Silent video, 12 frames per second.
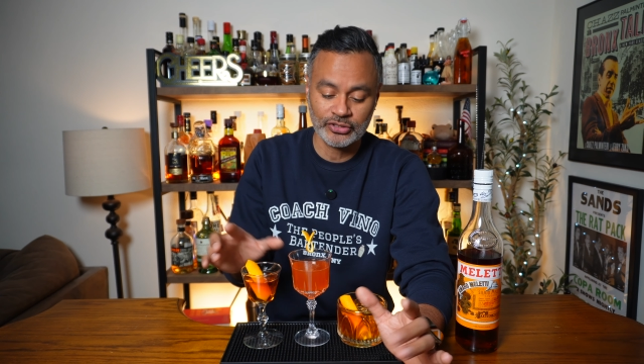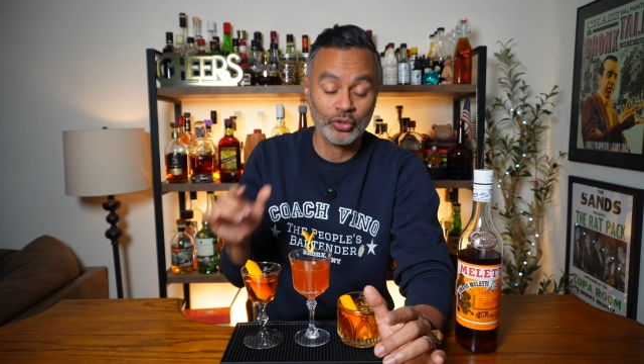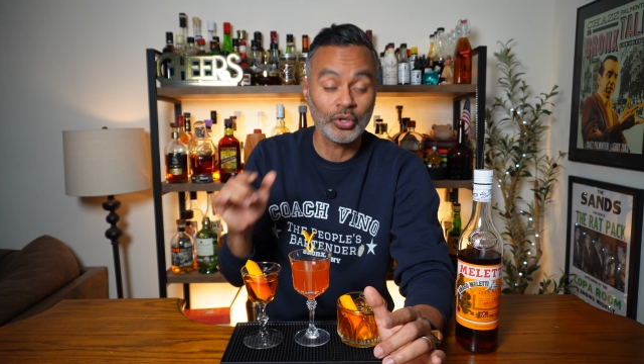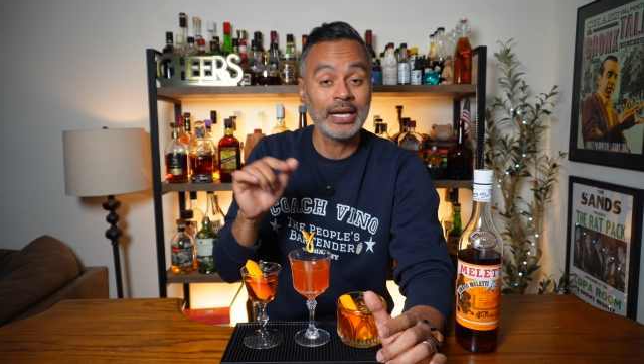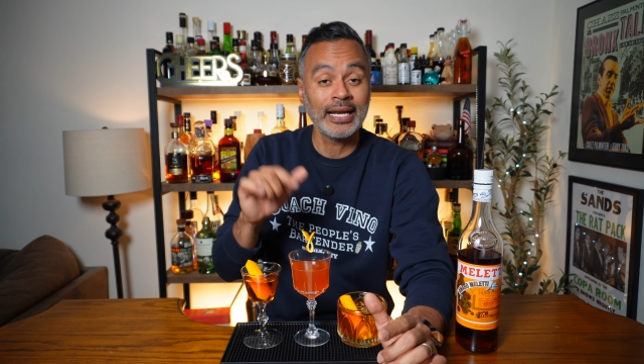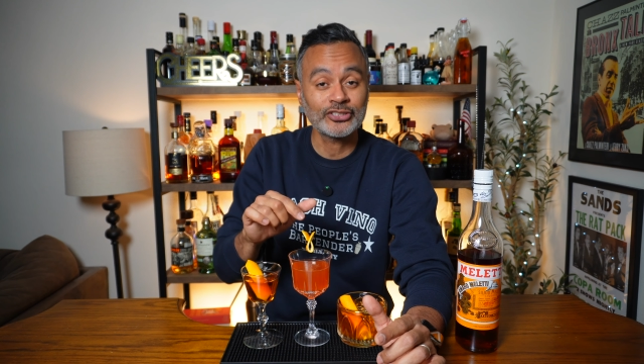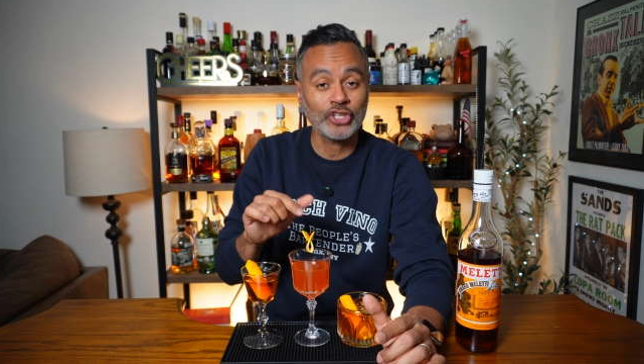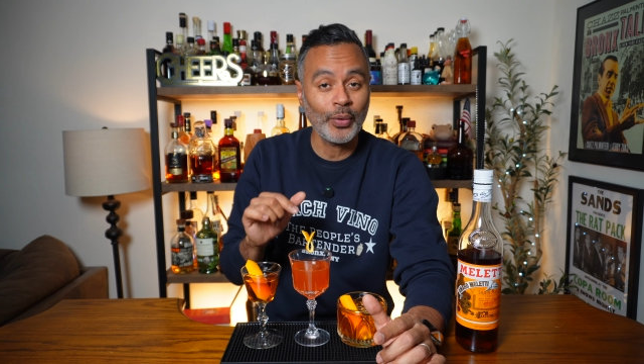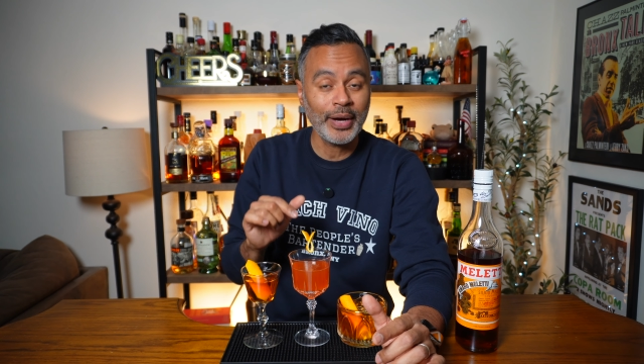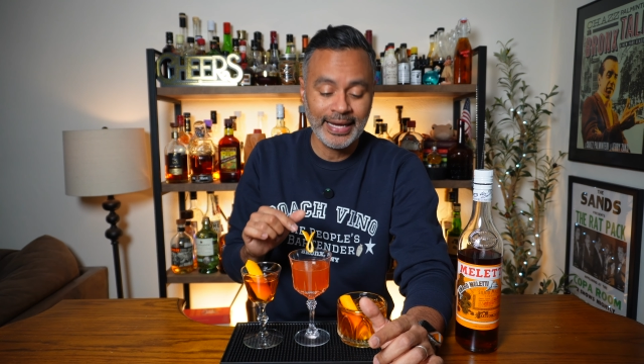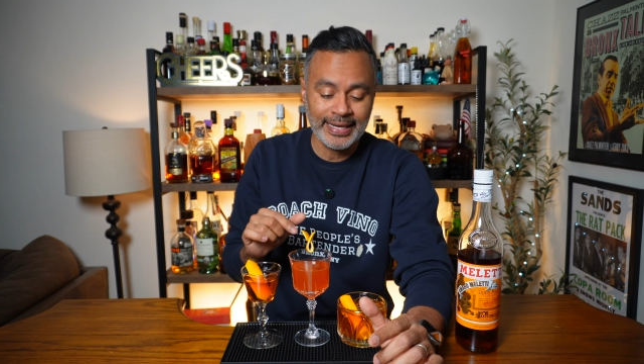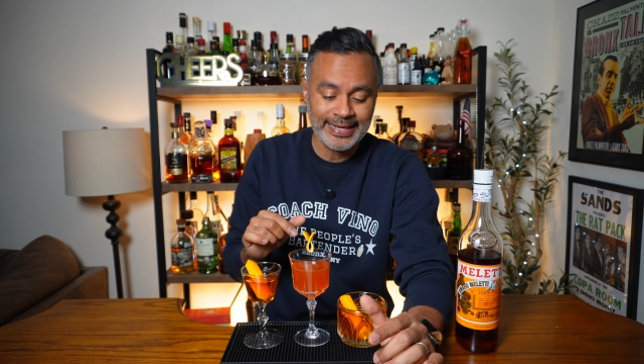So let's go
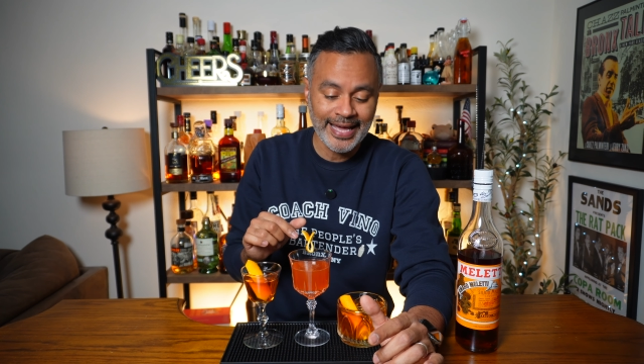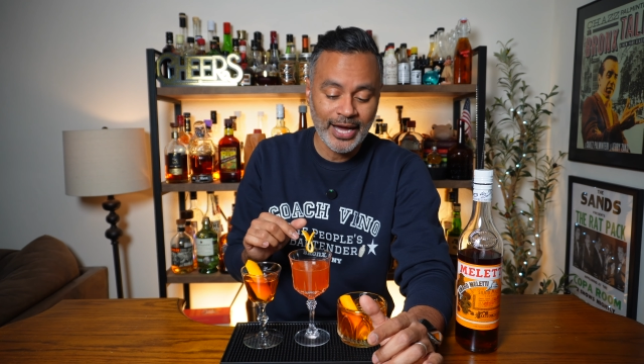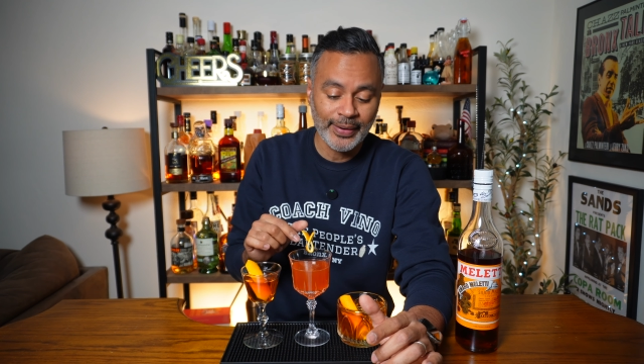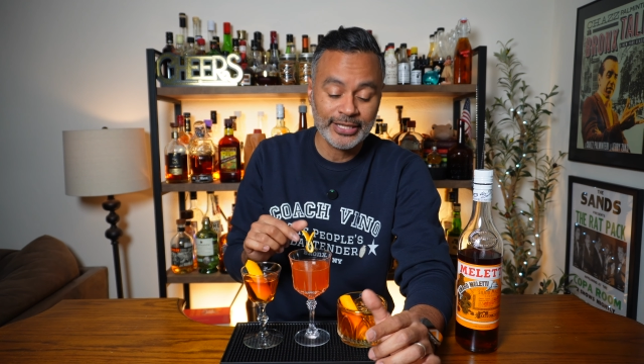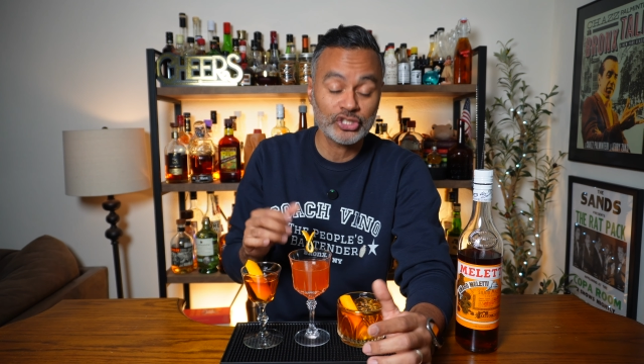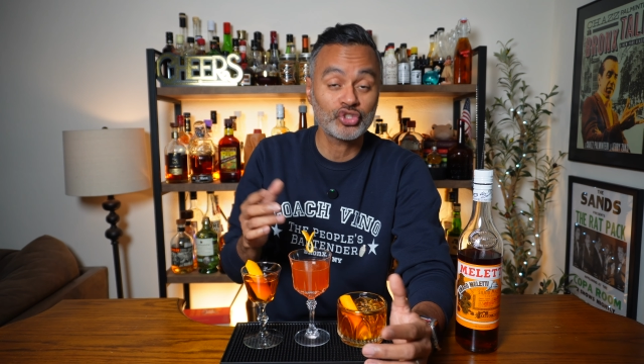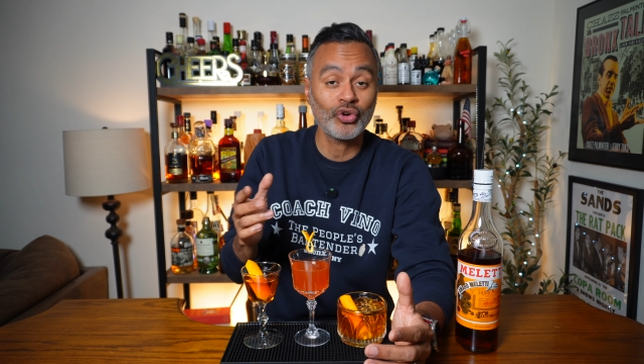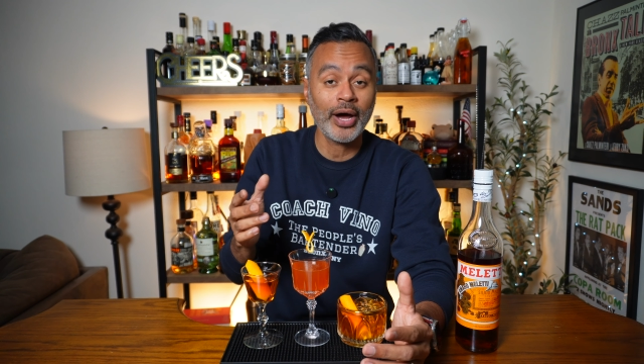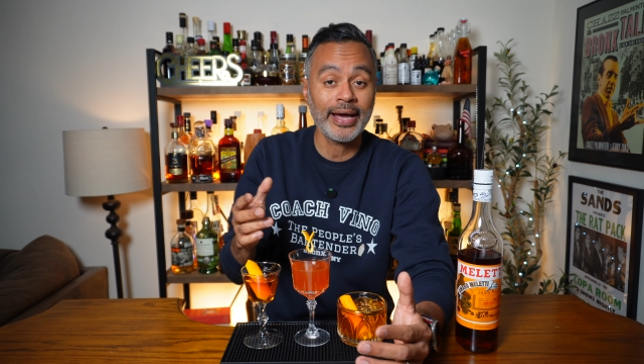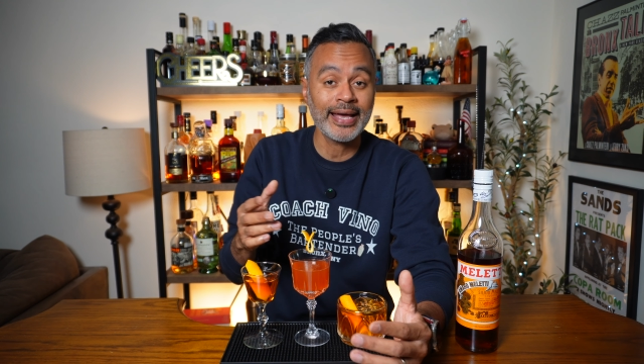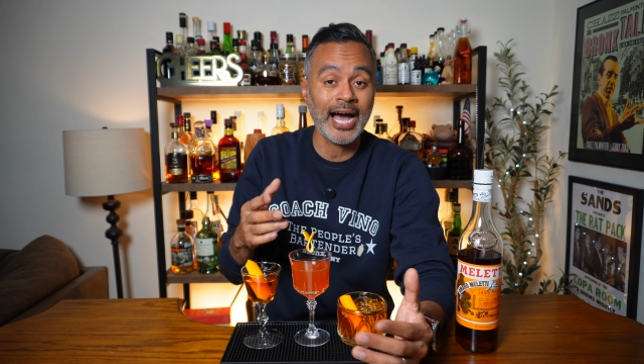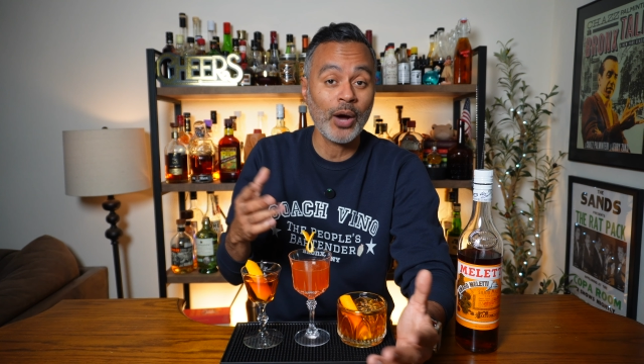ahead now and
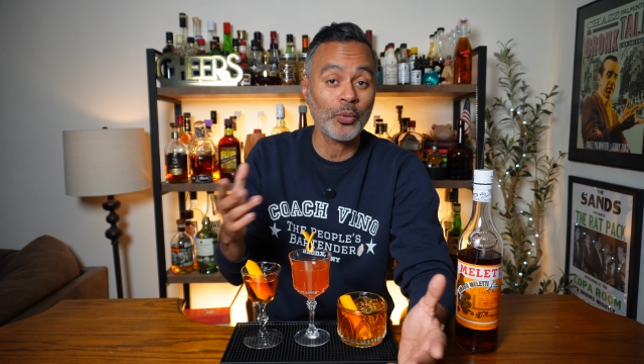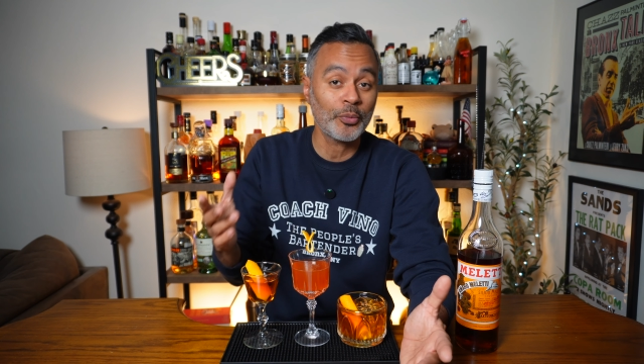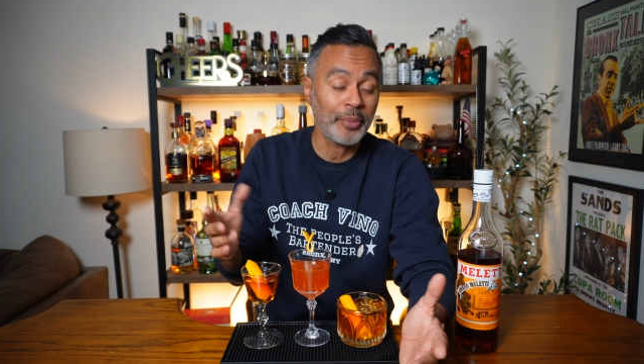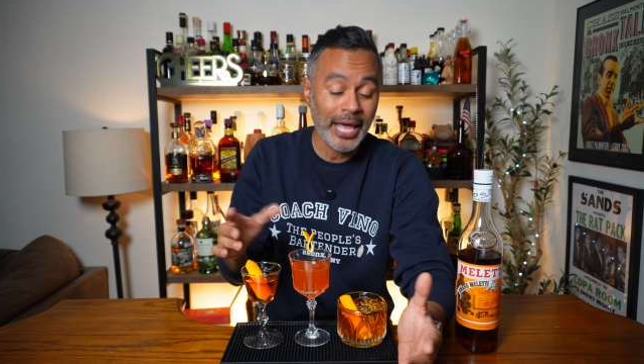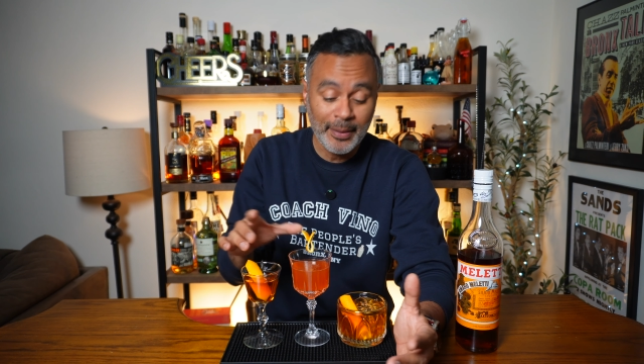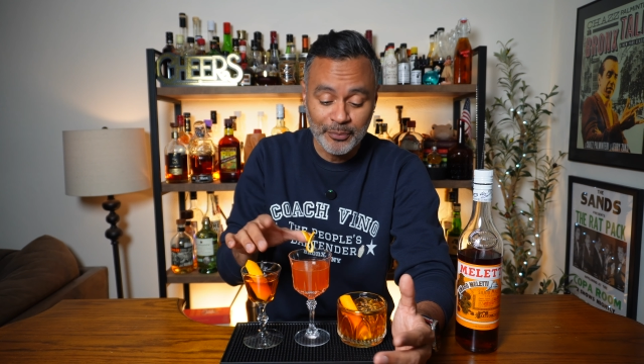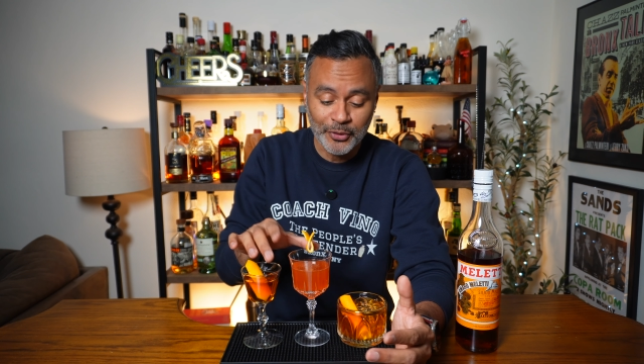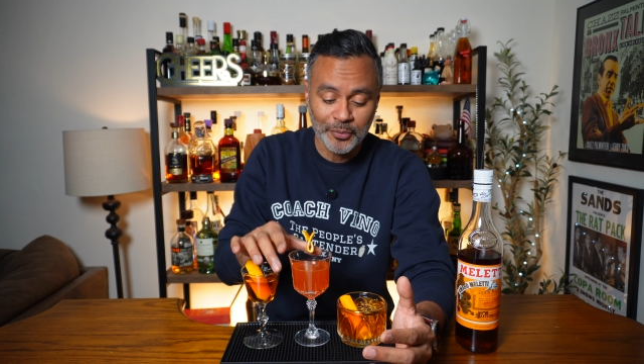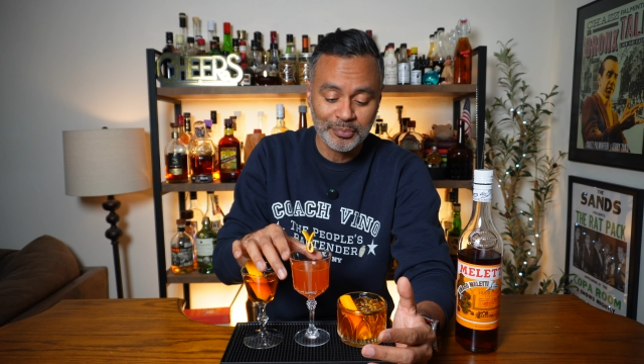try our paper